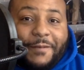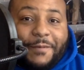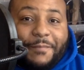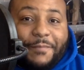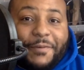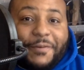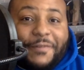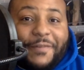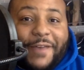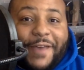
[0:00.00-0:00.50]

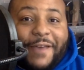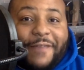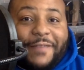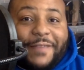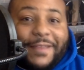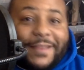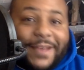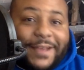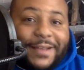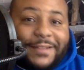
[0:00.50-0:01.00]
both have
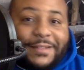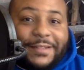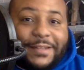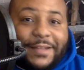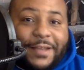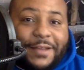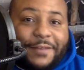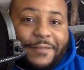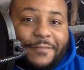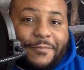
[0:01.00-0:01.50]
the
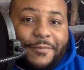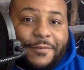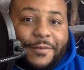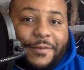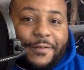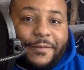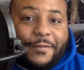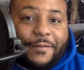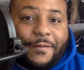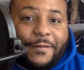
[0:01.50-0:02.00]

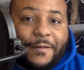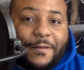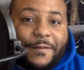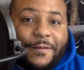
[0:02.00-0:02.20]
1991